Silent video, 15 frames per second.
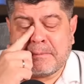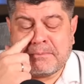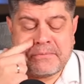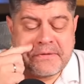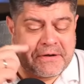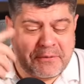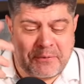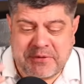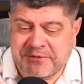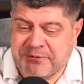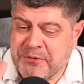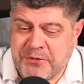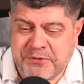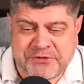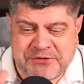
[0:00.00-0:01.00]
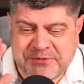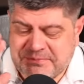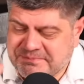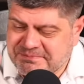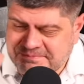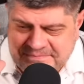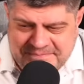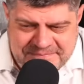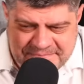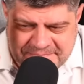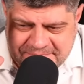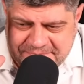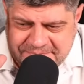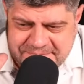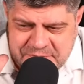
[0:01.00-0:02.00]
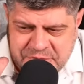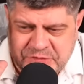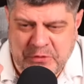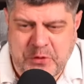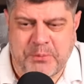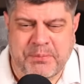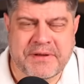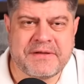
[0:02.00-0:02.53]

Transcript: You know what, folks? Stop.